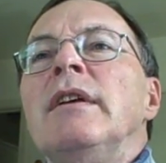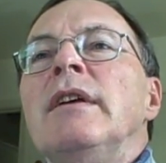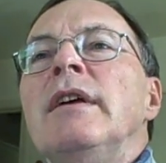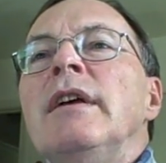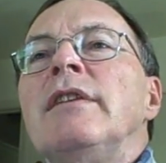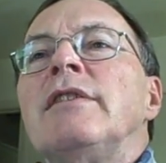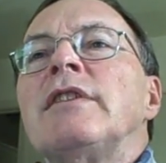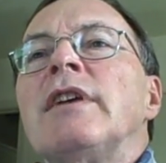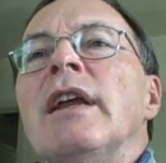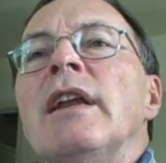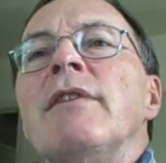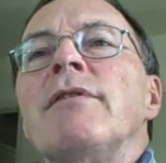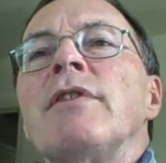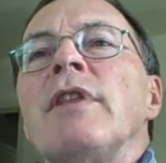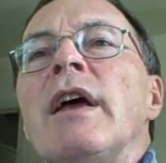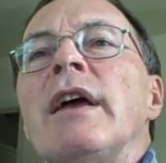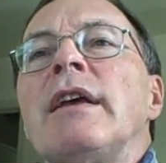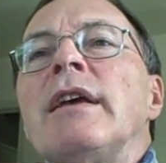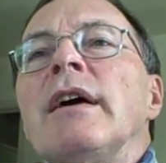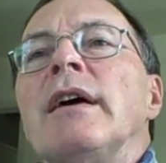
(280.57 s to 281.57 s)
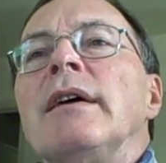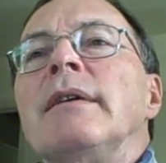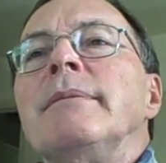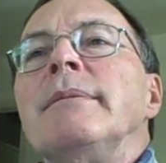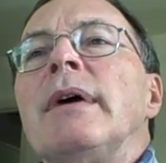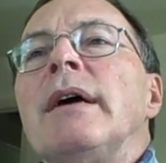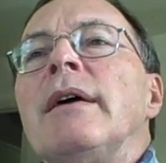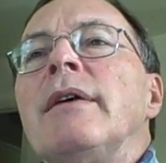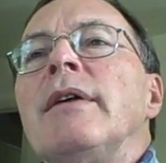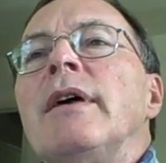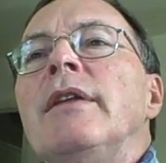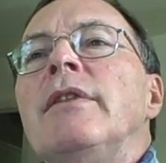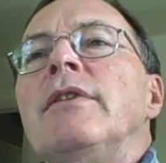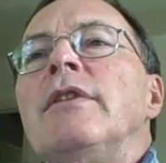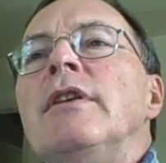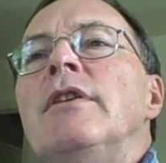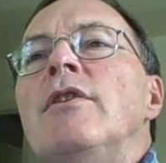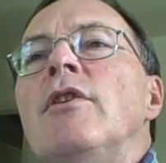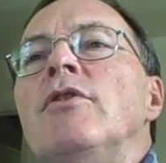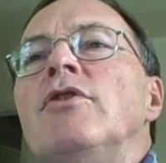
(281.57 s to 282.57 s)
It's kind of like the
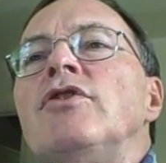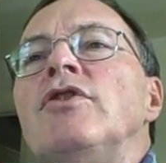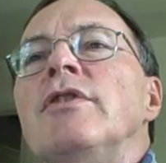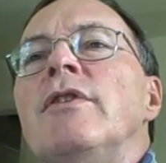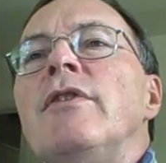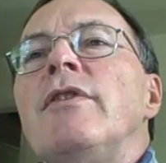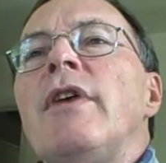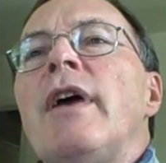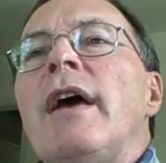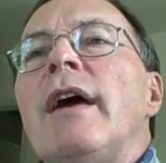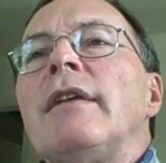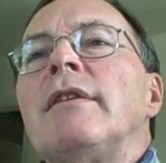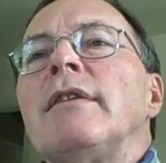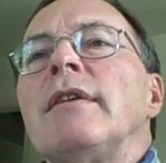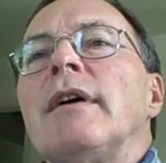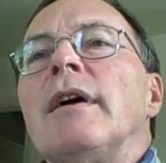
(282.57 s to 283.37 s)
notion that